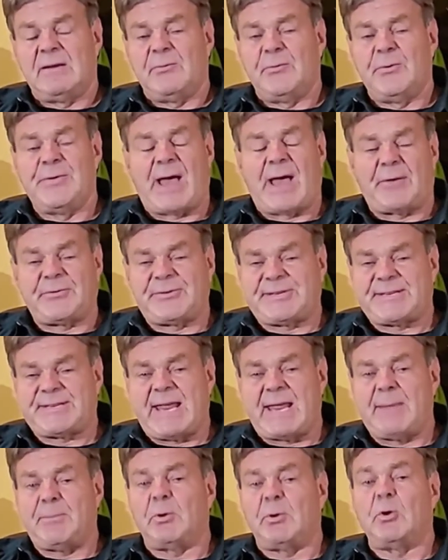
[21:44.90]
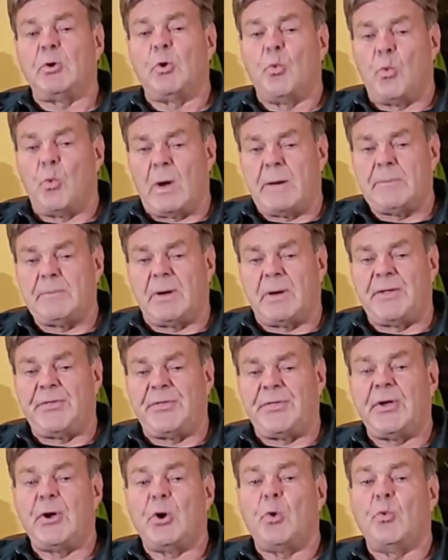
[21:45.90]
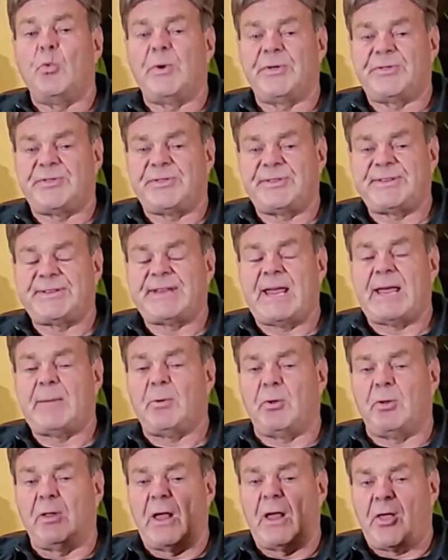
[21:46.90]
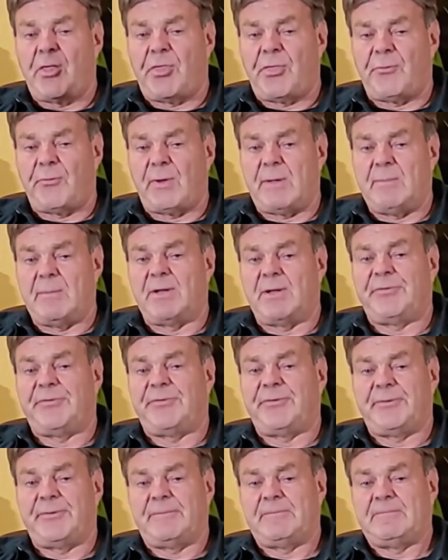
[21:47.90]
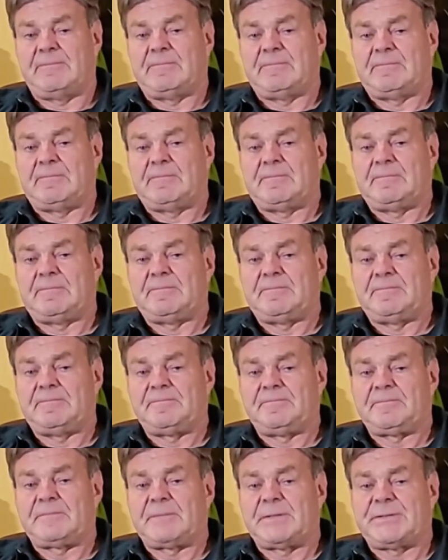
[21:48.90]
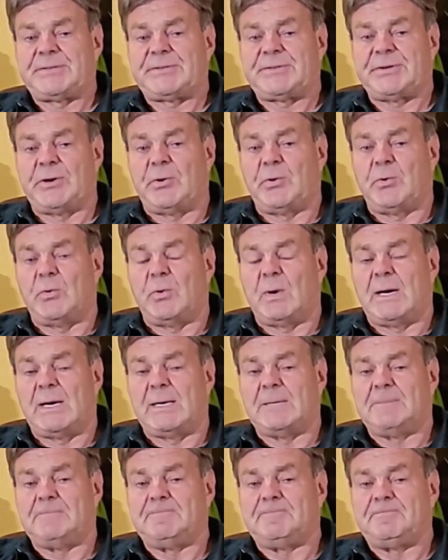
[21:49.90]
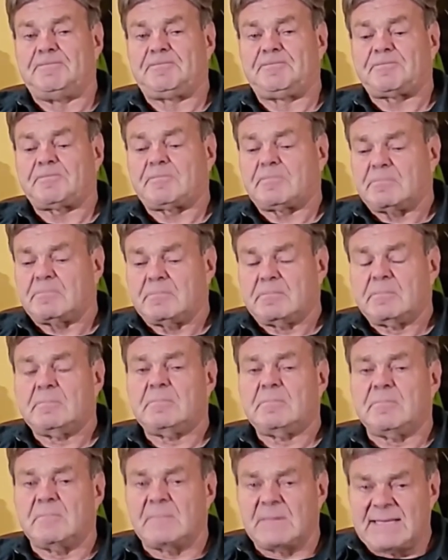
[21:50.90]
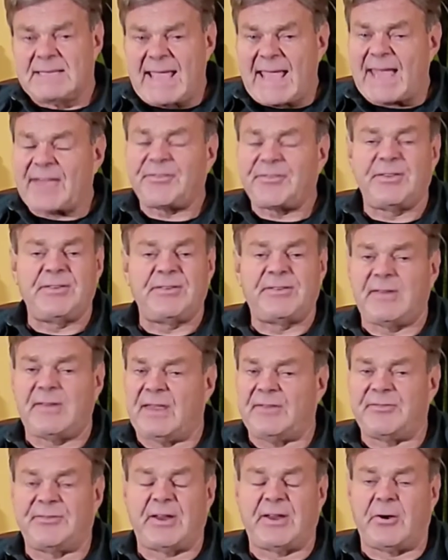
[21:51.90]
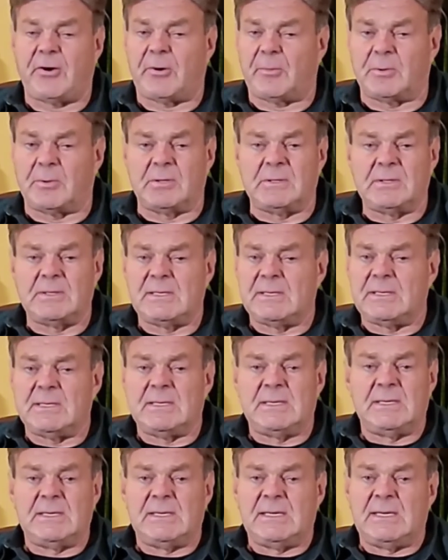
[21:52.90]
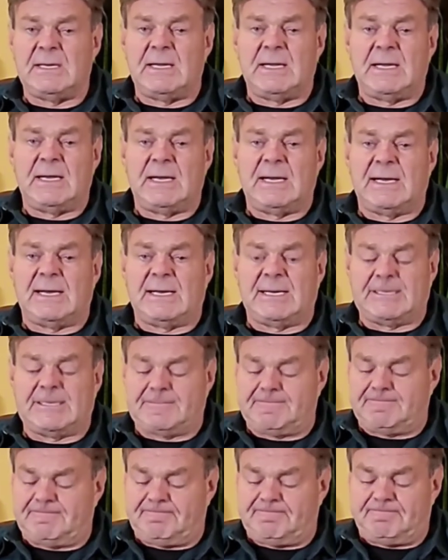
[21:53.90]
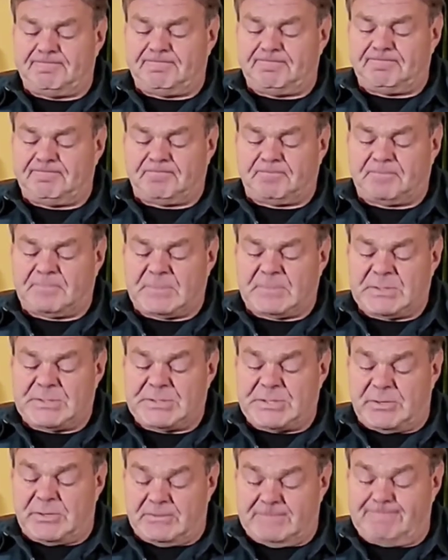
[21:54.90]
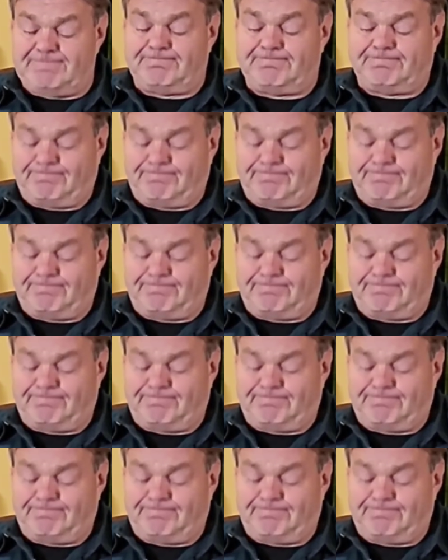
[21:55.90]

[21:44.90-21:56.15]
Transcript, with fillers: Without Sta-Bil, one month. With the Sta-Bil, three months. So uh, gas is is terrible. Uh, so